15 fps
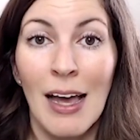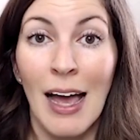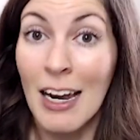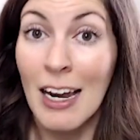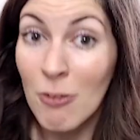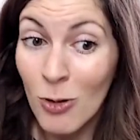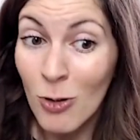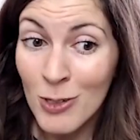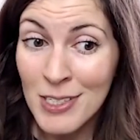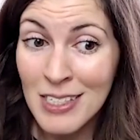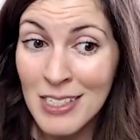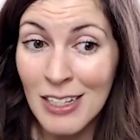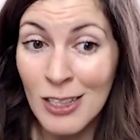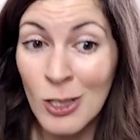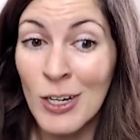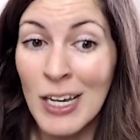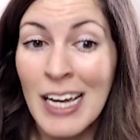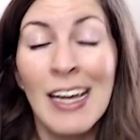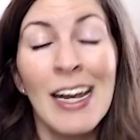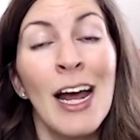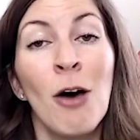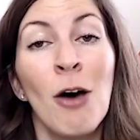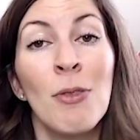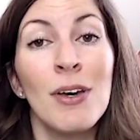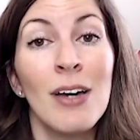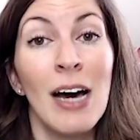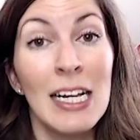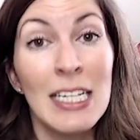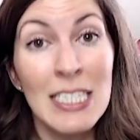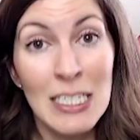And of course, looking at how the
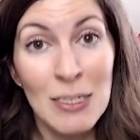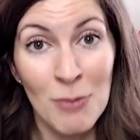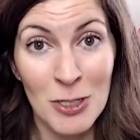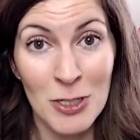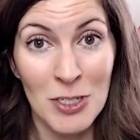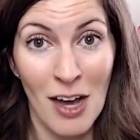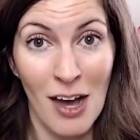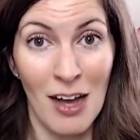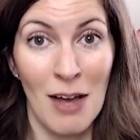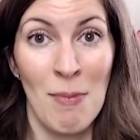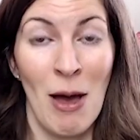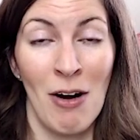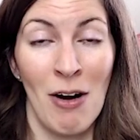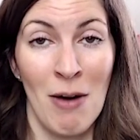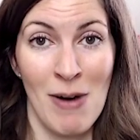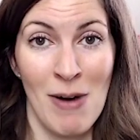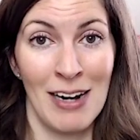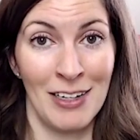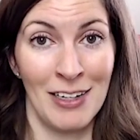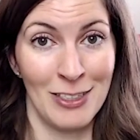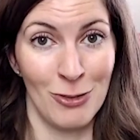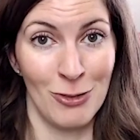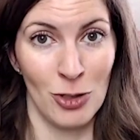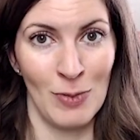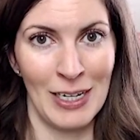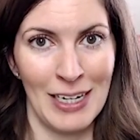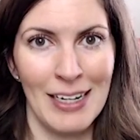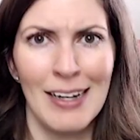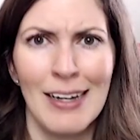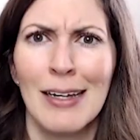customers talk about a brand on social
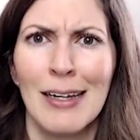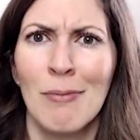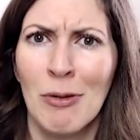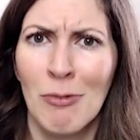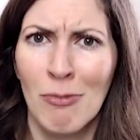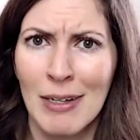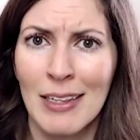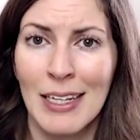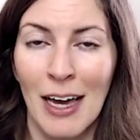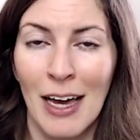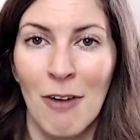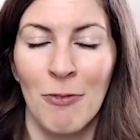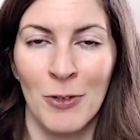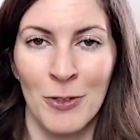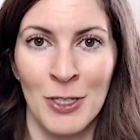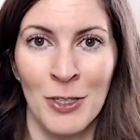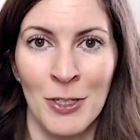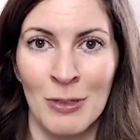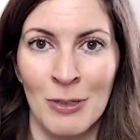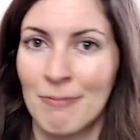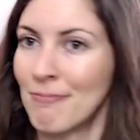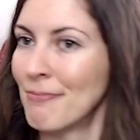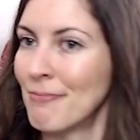media can be really helpful too.